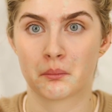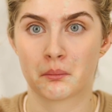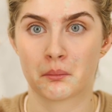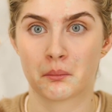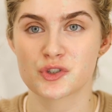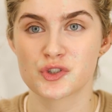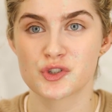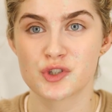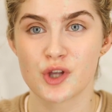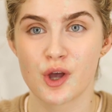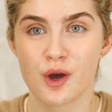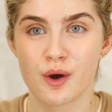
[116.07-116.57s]

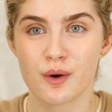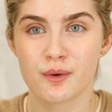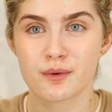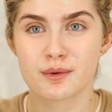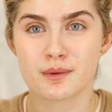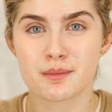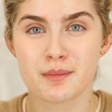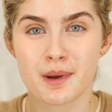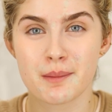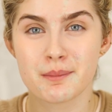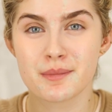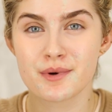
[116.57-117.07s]
So
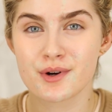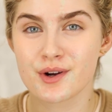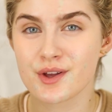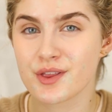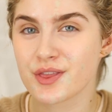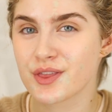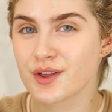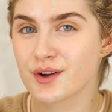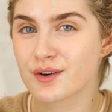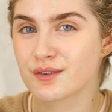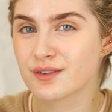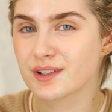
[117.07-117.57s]
remember
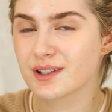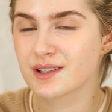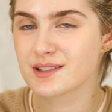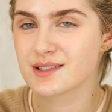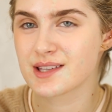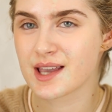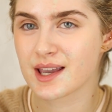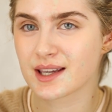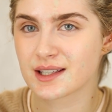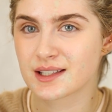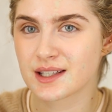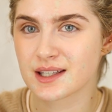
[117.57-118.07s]
the Real
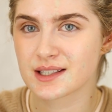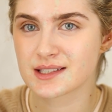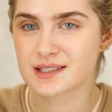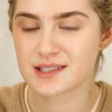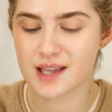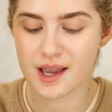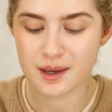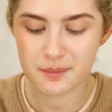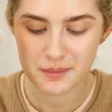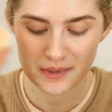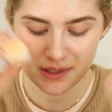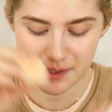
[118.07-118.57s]
Techniques
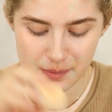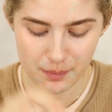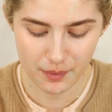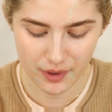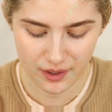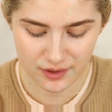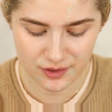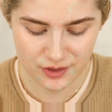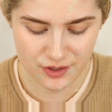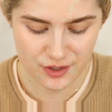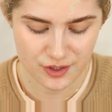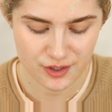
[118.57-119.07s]
diamond
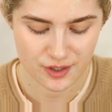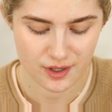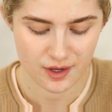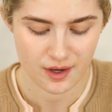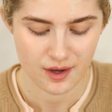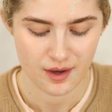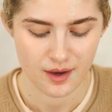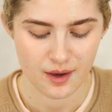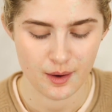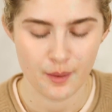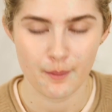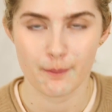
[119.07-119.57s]
sponge?
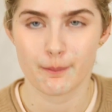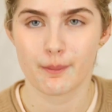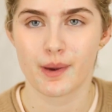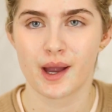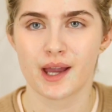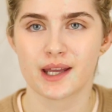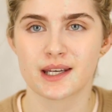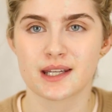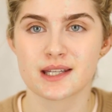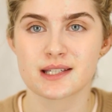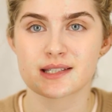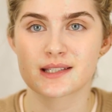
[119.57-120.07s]

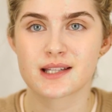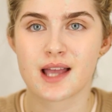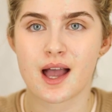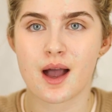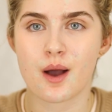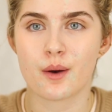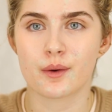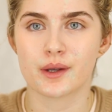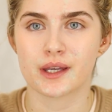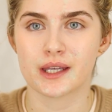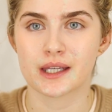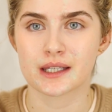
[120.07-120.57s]
Mine is
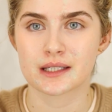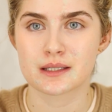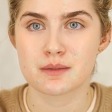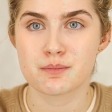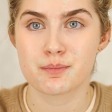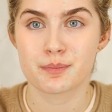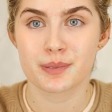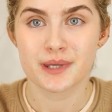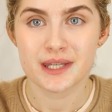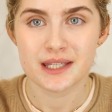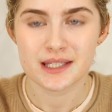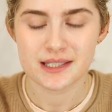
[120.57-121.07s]
now in
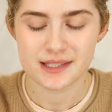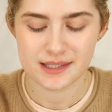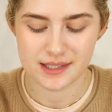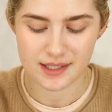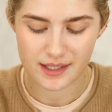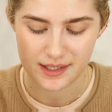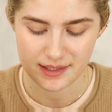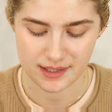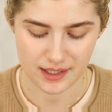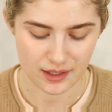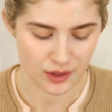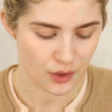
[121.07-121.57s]

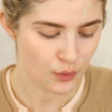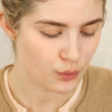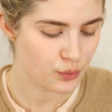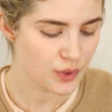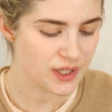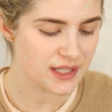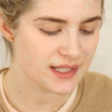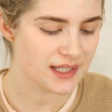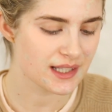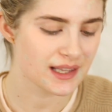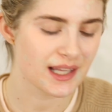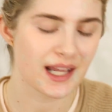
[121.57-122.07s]
pieces, and the
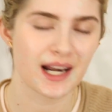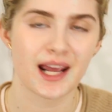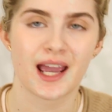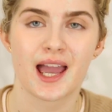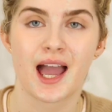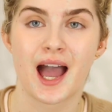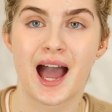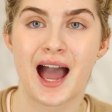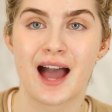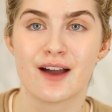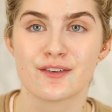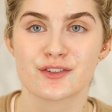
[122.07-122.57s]
reason that I
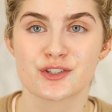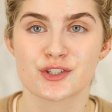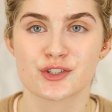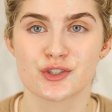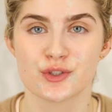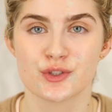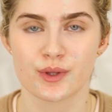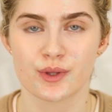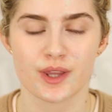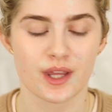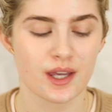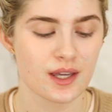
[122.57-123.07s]
have to
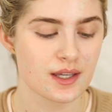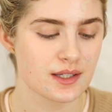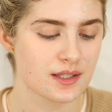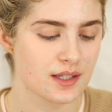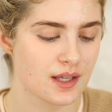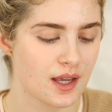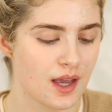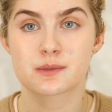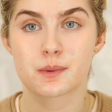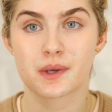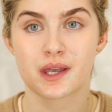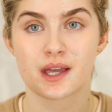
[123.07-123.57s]
this
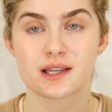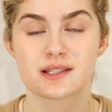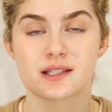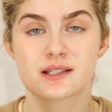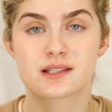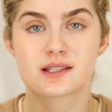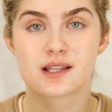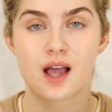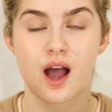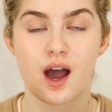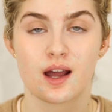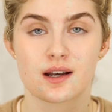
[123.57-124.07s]
is because
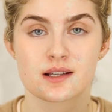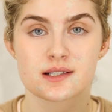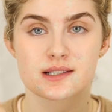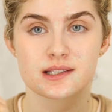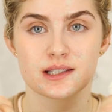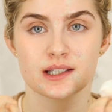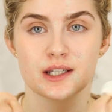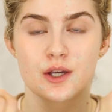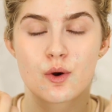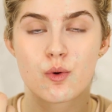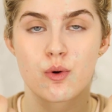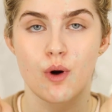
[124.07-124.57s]
it's
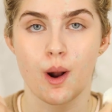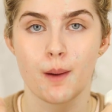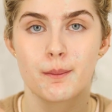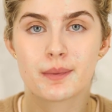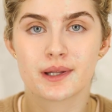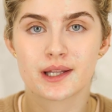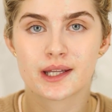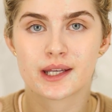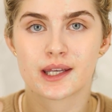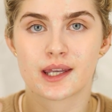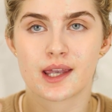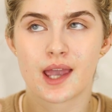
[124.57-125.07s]
honestly
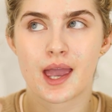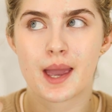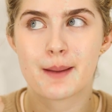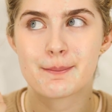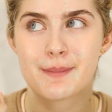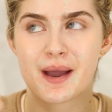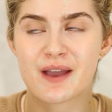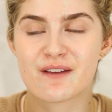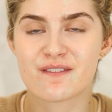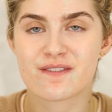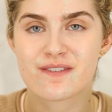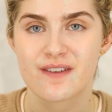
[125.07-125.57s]
crumbling in
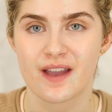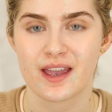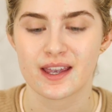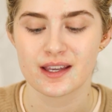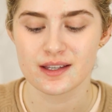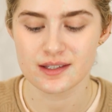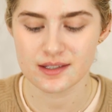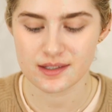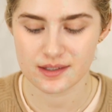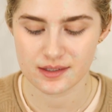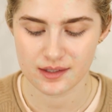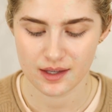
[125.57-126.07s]
my
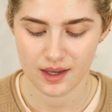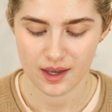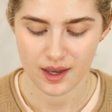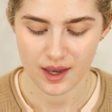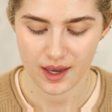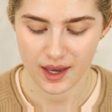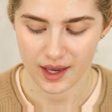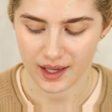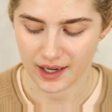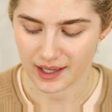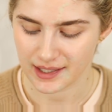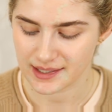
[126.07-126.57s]
face
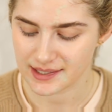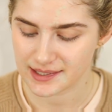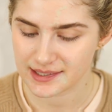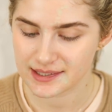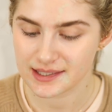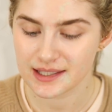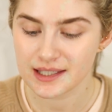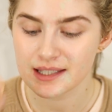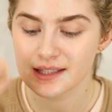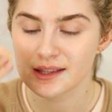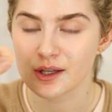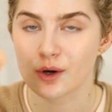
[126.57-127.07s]
and I
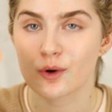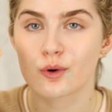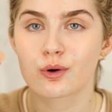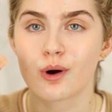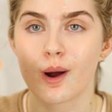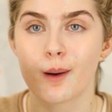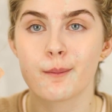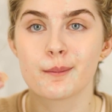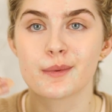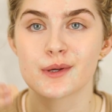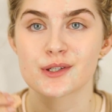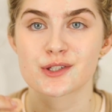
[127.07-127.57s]
see the
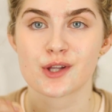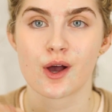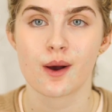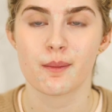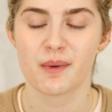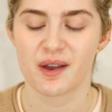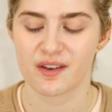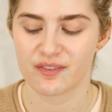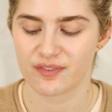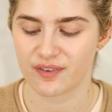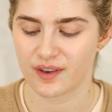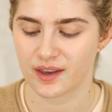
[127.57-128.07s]
crumbles on
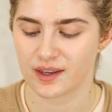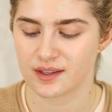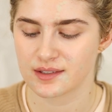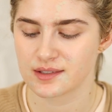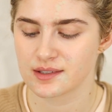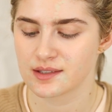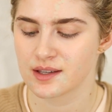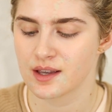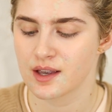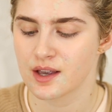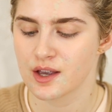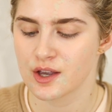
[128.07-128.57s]
my
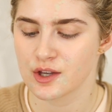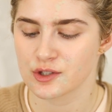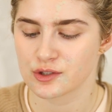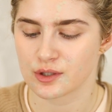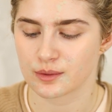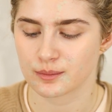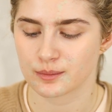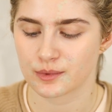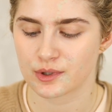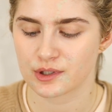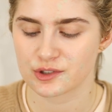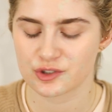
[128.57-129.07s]
face. So
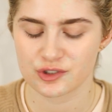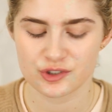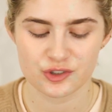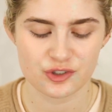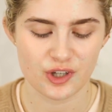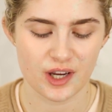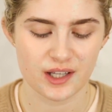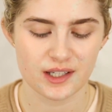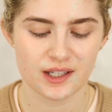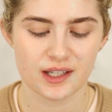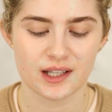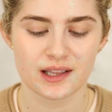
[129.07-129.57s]
I'm
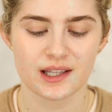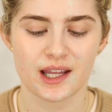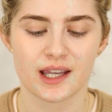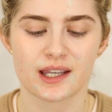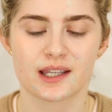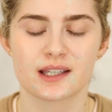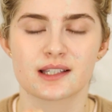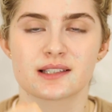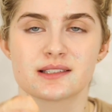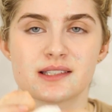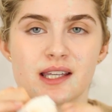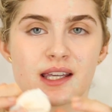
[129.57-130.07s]
trying to
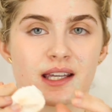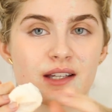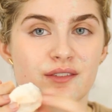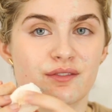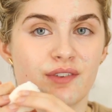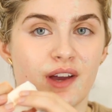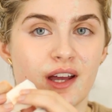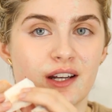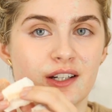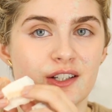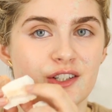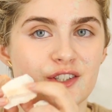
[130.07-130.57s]
like take
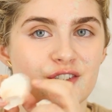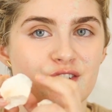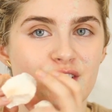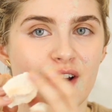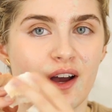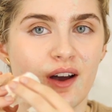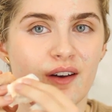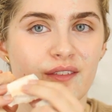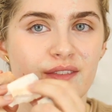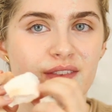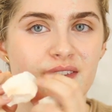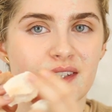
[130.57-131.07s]
advantage
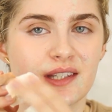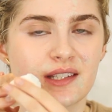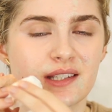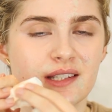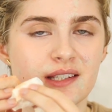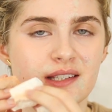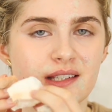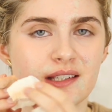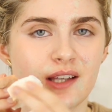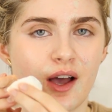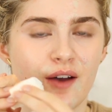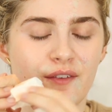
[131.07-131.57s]
of
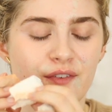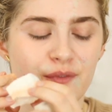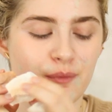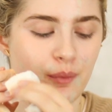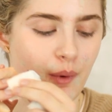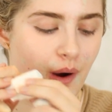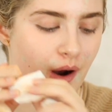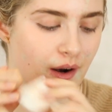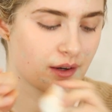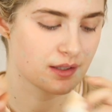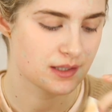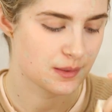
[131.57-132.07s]
these soft
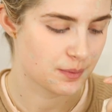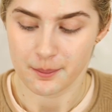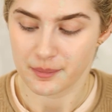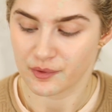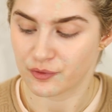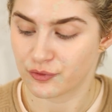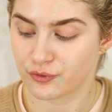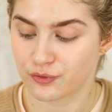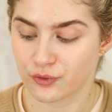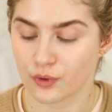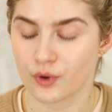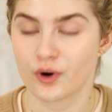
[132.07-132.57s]
parts
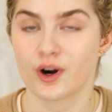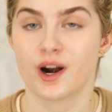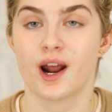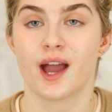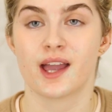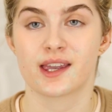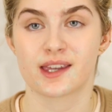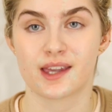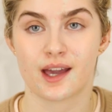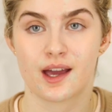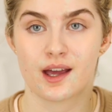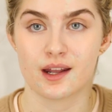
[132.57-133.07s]
before
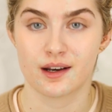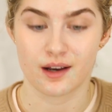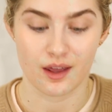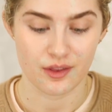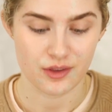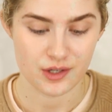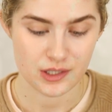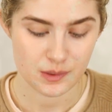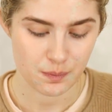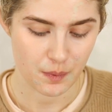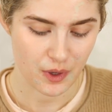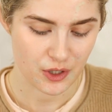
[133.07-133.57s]
I get
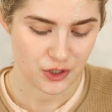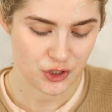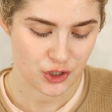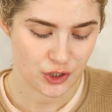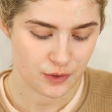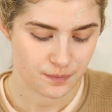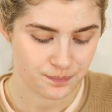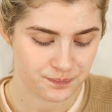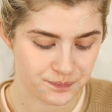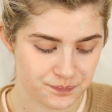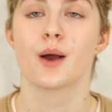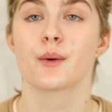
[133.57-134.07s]
another sponge.
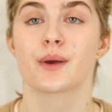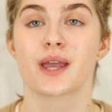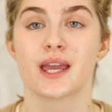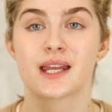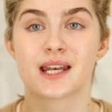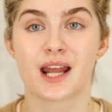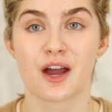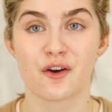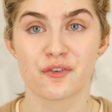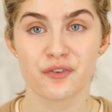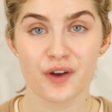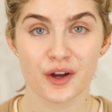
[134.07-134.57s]
Okay,
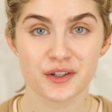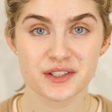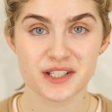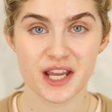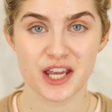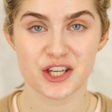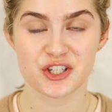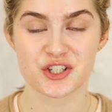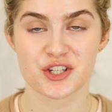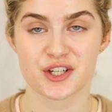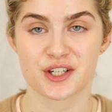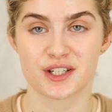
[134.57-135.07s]
now
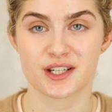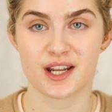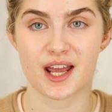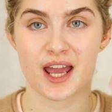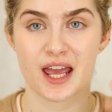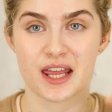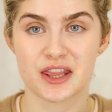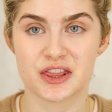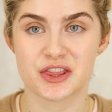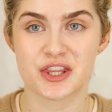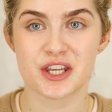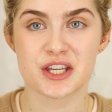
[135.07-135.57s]
foundation,
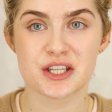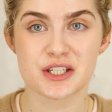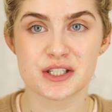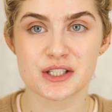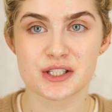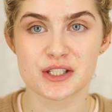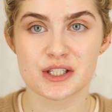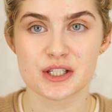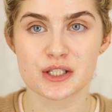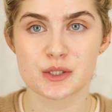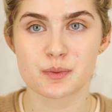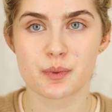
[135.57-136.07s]
and
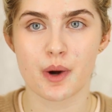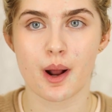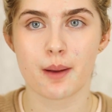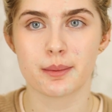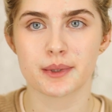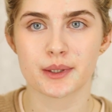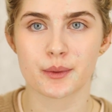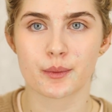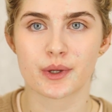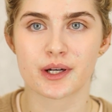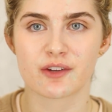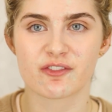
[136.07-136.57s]
this is
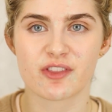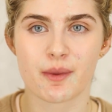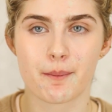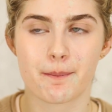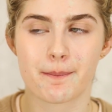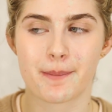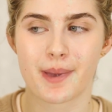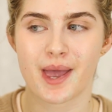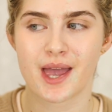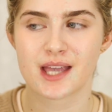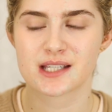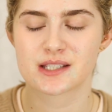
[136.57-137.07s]
probably one of the
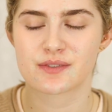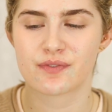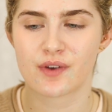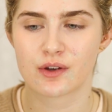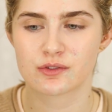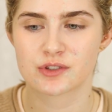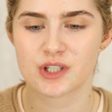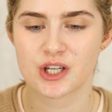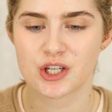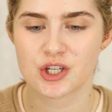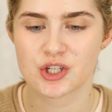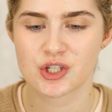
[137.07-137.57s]
best
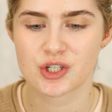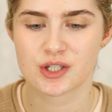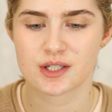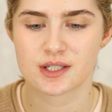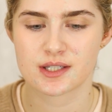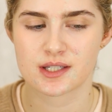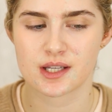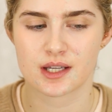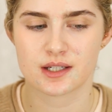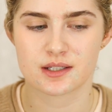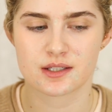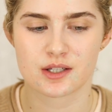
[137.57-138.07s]

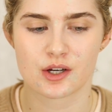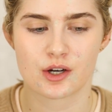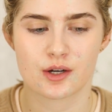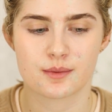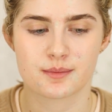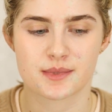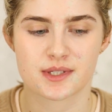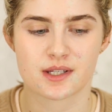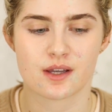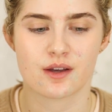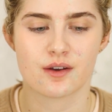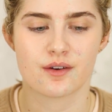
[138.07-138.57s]
foundations in
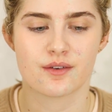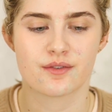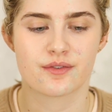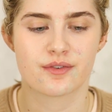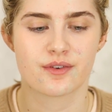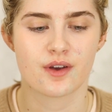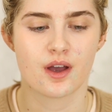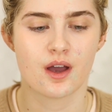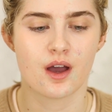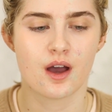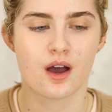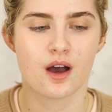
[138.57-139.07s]
terms of
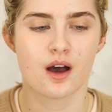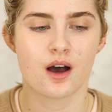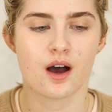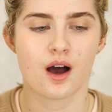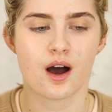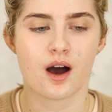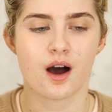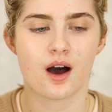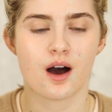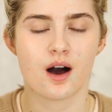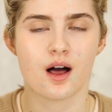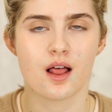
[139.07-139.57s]

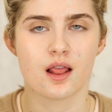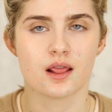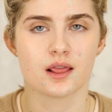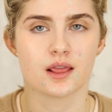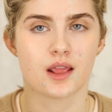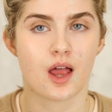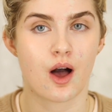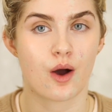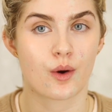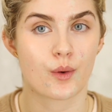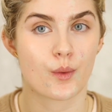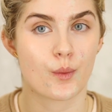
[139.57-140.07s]

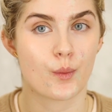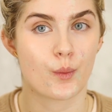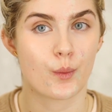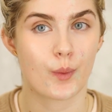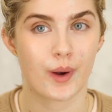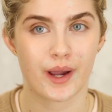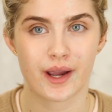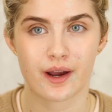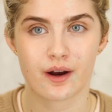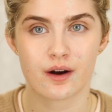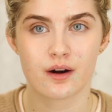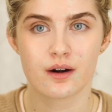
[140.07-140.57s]
long
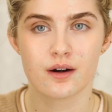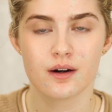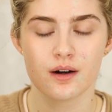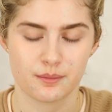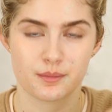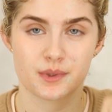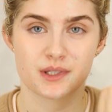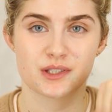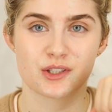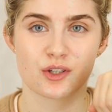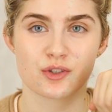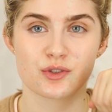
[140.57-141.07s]
wear,
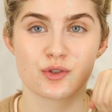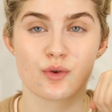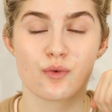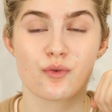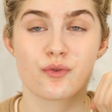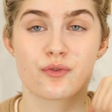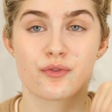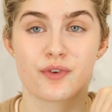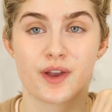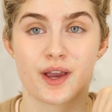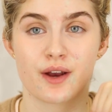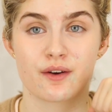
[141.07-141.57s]
but it's also
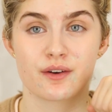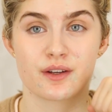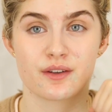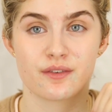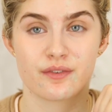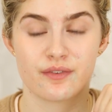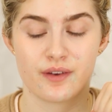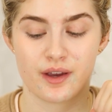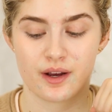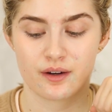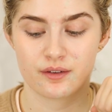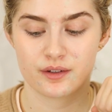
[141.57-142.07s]

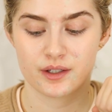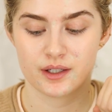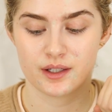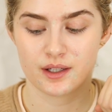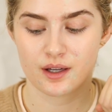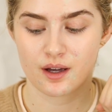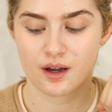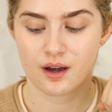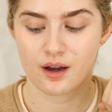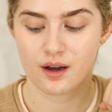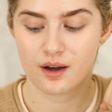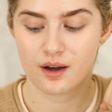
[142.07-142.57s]
very